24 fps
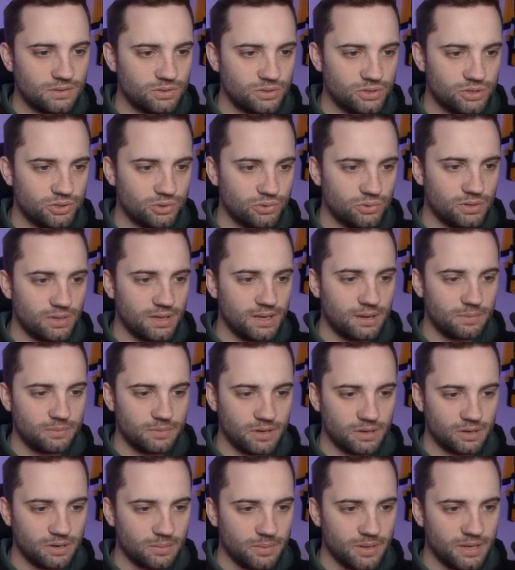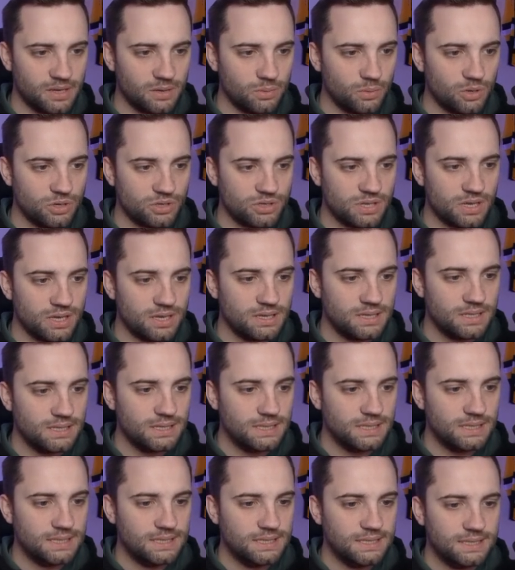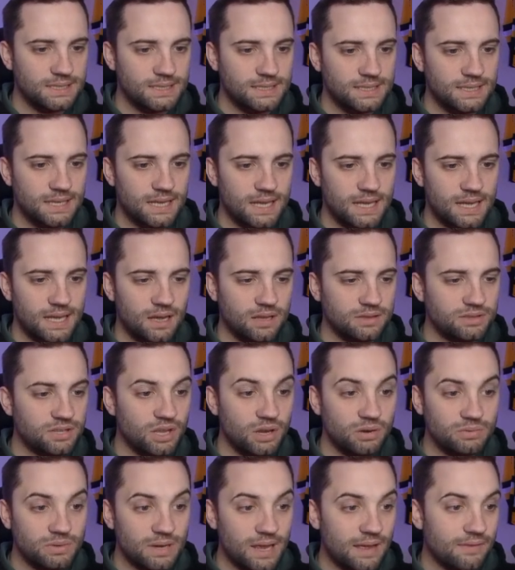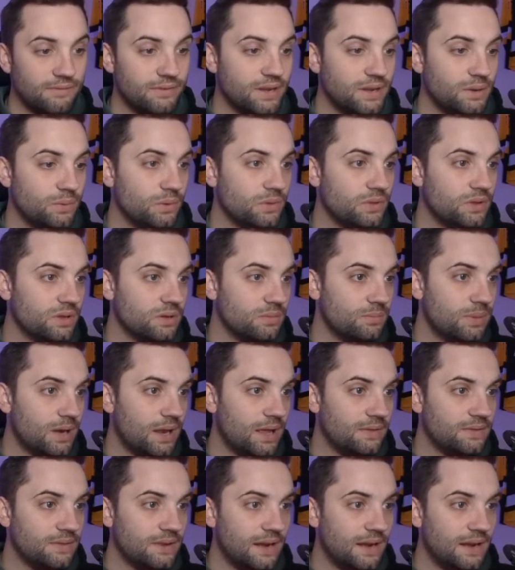shortly. I'm not going to make you watch that. I don't have anyone that can play on the